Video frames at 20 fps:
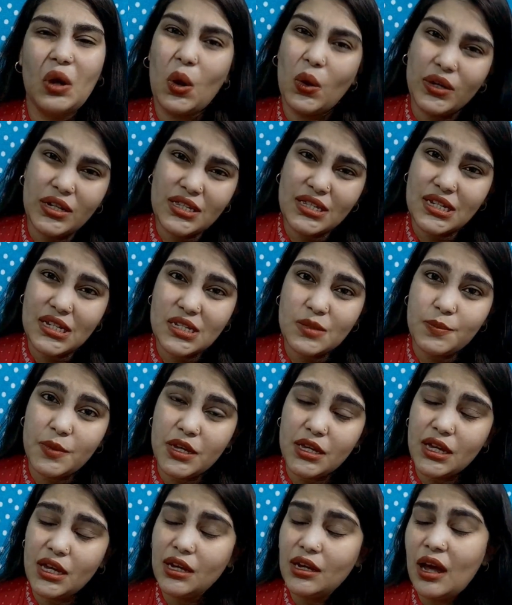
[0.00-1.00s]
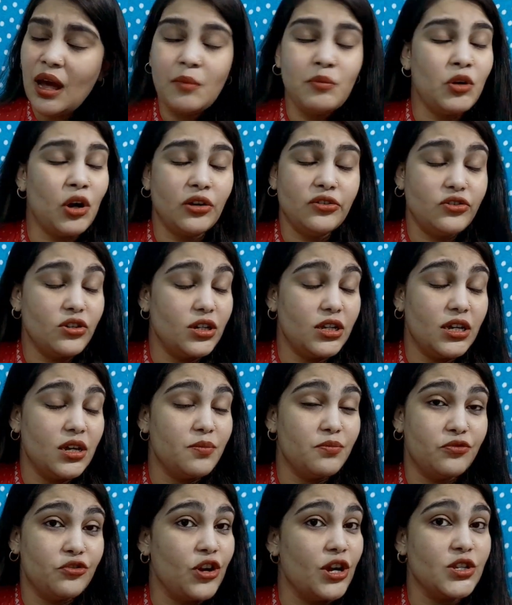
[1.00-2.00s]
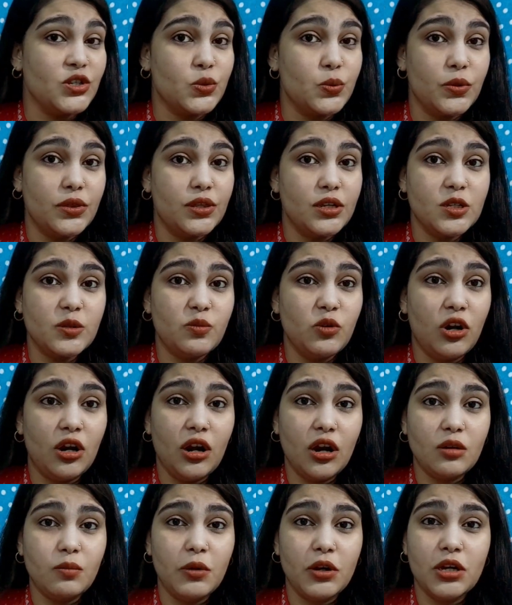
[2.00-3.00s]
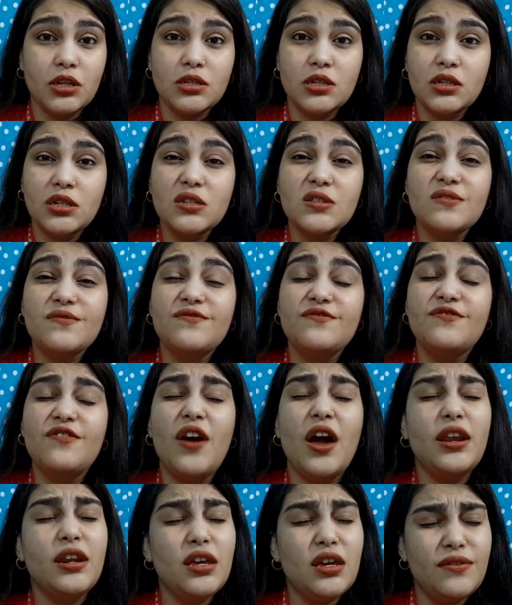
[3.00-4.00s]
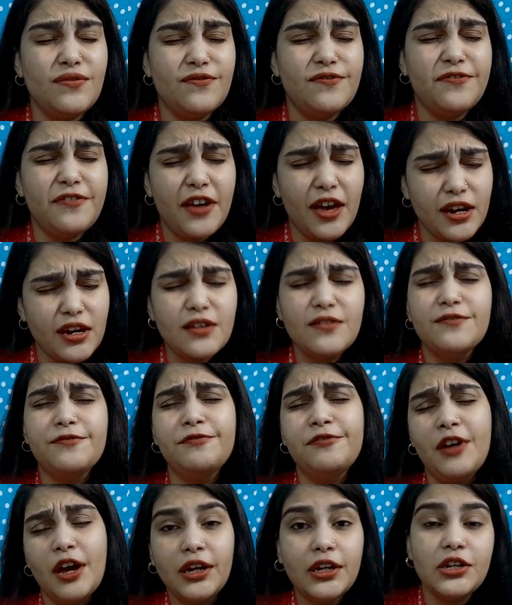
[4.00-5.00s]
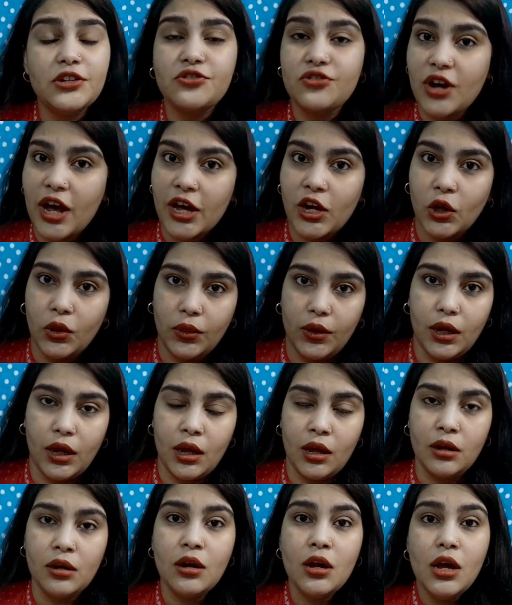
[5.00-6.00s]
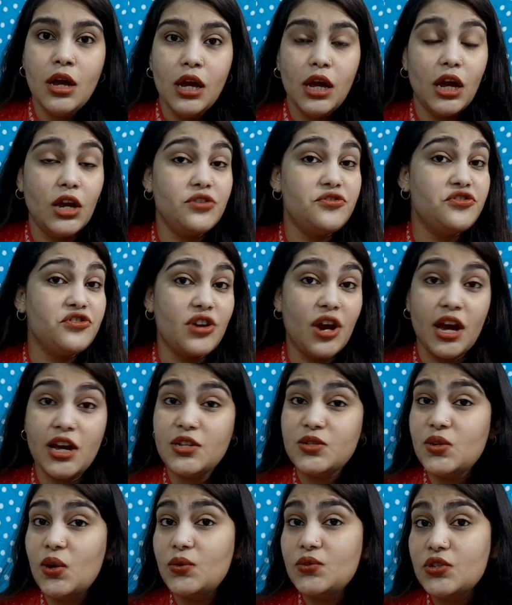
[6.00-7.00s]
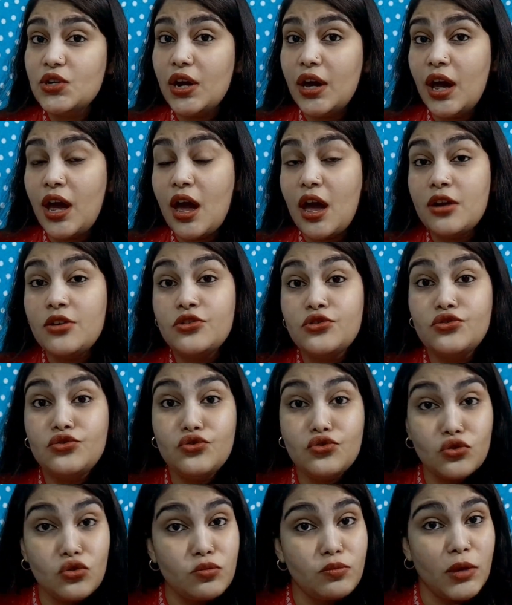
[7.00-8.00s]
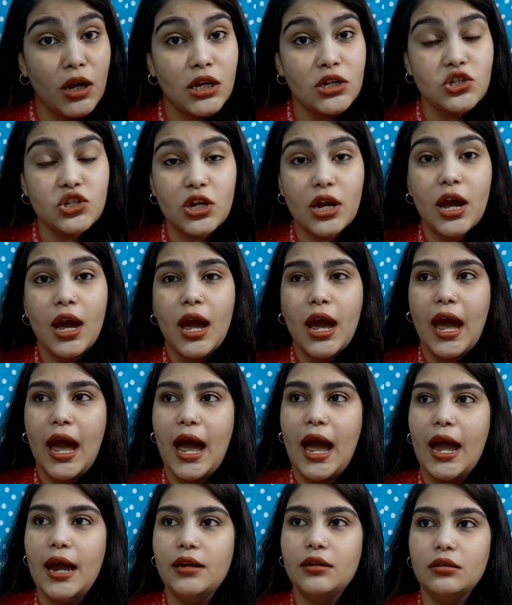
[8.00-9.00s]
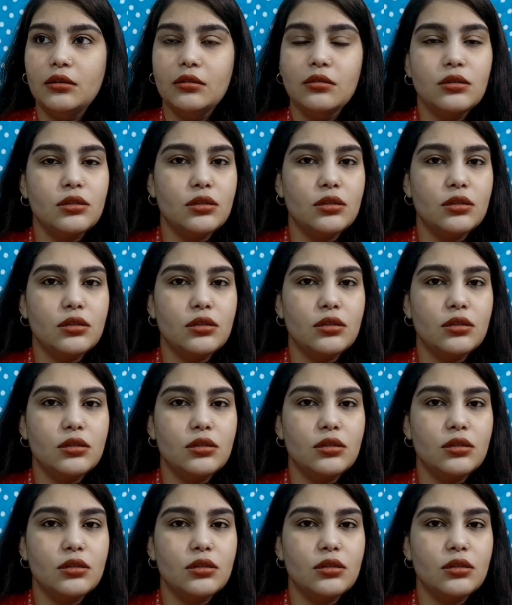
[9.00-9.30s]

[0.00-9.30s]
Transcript: honestly speaking i'm not really impressed with this product because it is very very very drying on the hair it dries out your hair too much and